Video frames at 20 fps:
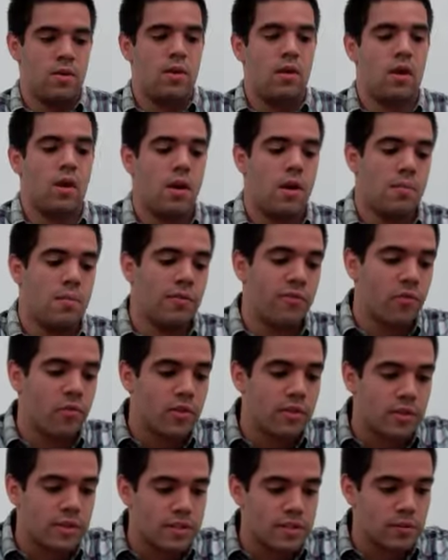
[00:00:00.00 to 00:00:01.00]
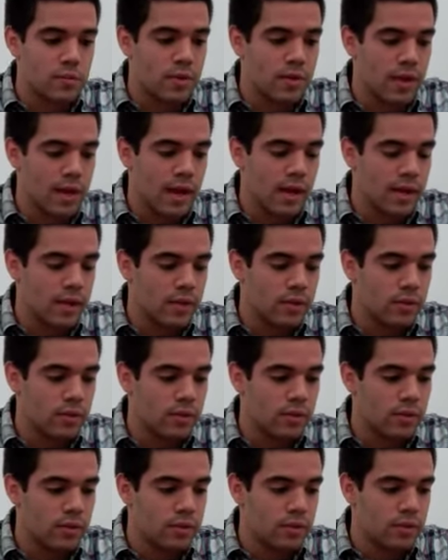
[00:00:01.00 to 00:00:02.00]
Uh, before to this one,
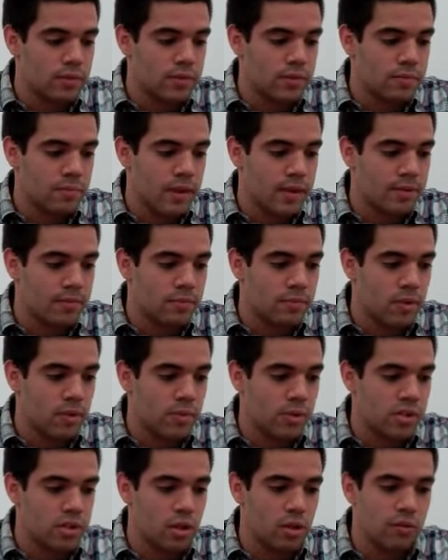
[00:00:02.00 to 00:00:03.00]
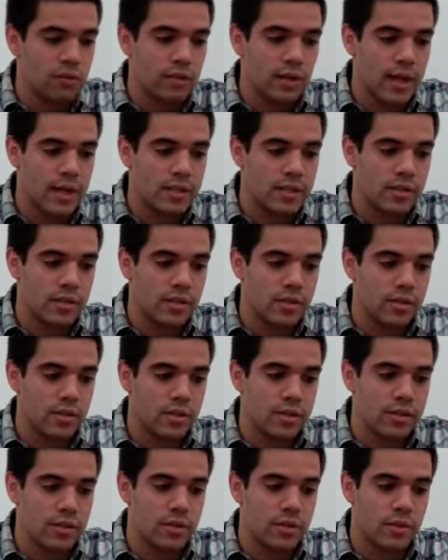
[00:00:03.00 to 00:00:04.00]
I spent pretty much all of last year
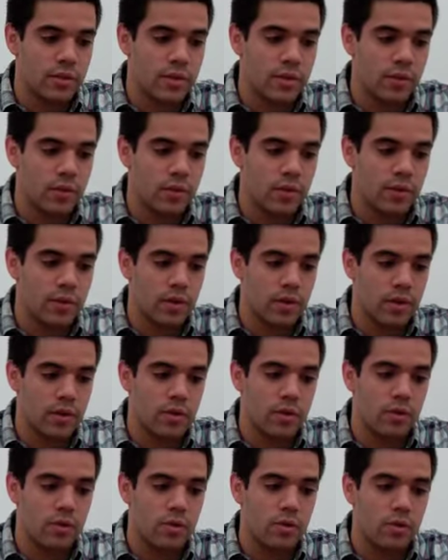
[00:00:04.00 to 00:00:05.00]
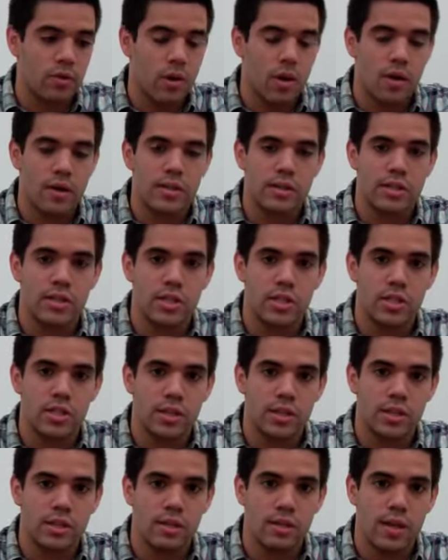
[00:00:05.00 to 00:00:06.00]
interning with uh, Euro
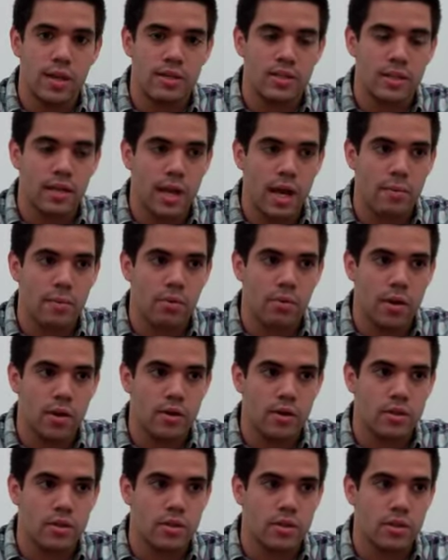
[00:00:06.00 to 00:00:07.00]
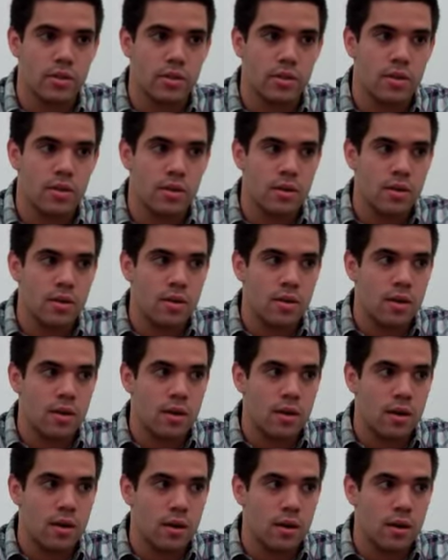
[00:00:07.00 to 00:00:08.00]
RSCG as a copywriter intern.
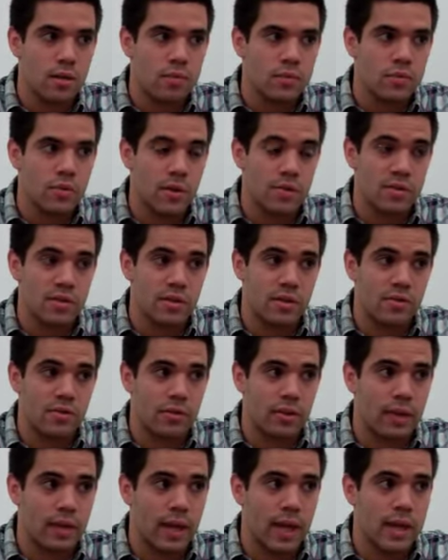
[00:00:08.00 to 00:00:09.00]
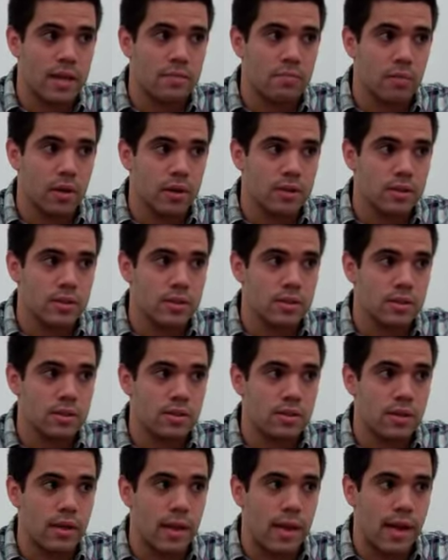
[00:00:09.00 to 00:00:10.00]
Um, so I was there for like eight months
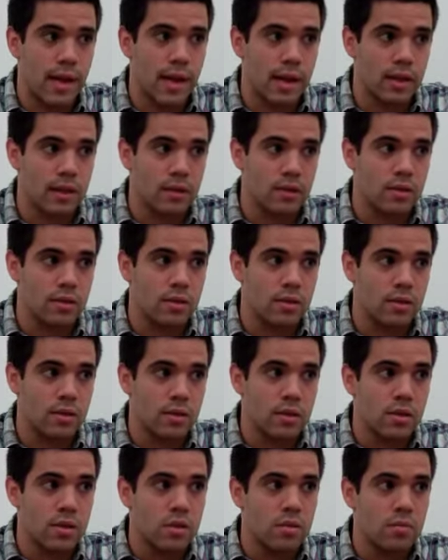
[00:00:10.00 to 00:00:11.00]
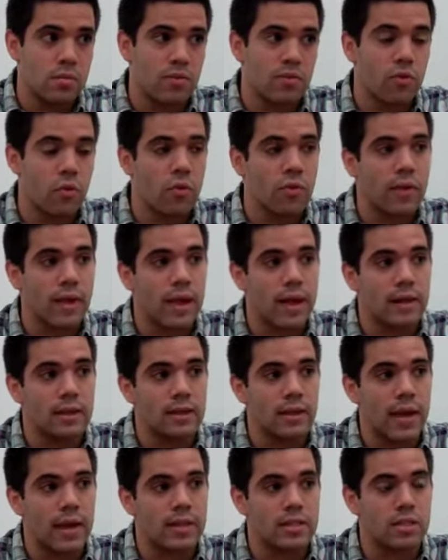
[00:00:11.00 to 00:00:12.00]
and before
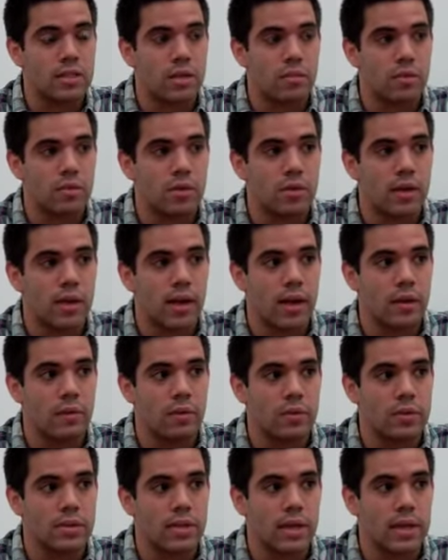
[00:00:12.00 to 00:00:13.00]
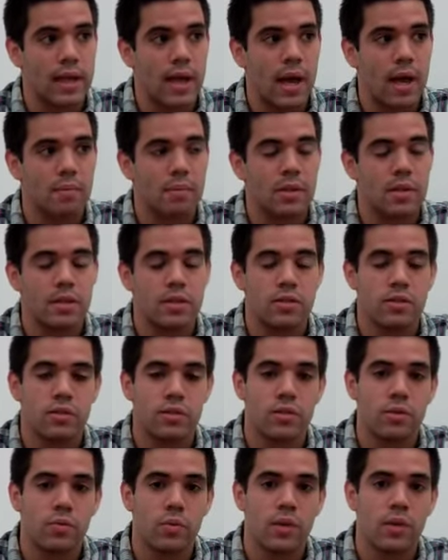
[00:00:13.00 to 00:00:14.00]
that, last summer, I was a copy
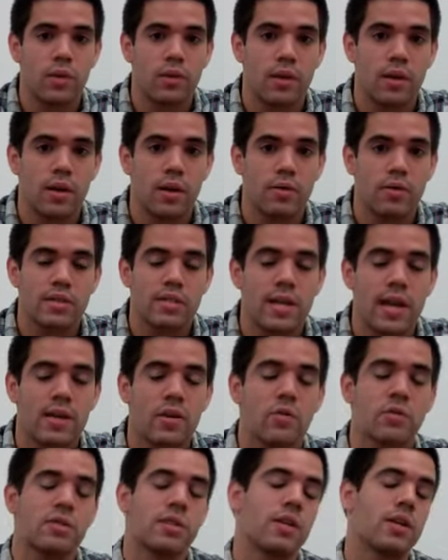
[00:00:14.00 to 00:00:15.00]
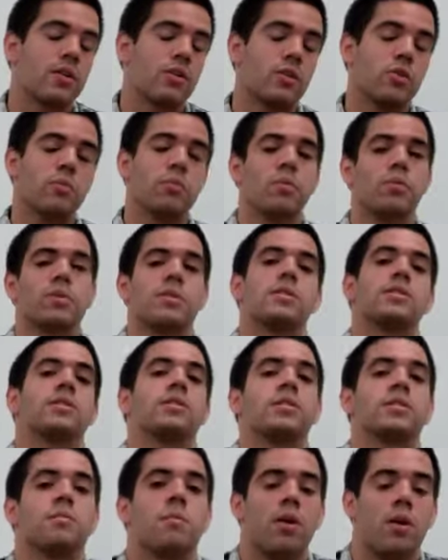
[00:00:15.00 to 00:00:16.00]
intern with uh, the San Jose Group, which is a
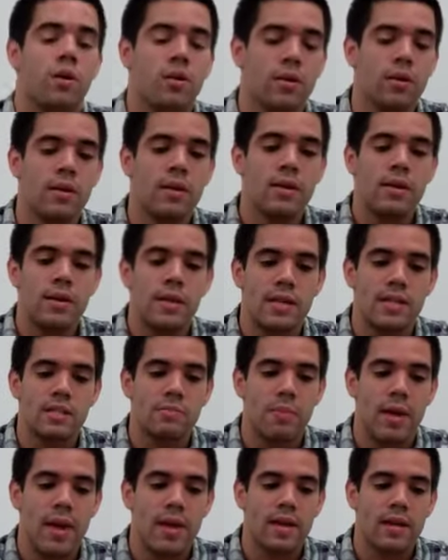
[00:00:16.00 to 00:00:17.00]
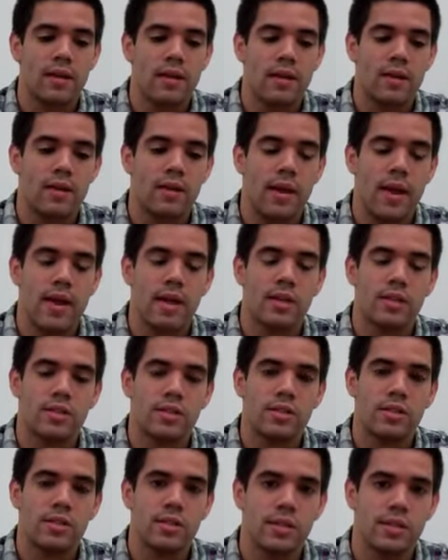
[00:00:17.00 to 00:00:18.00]
small Hispanic uh, ad
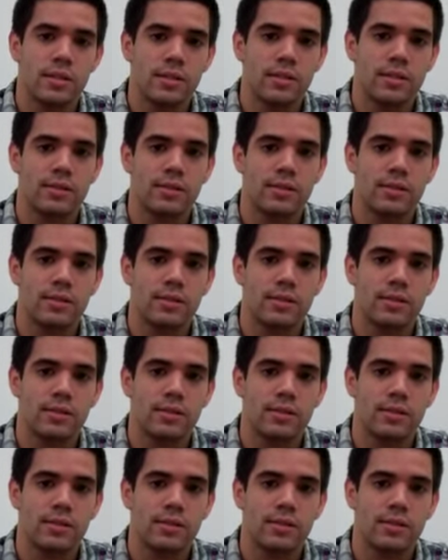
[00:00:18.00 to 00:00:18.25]
agency.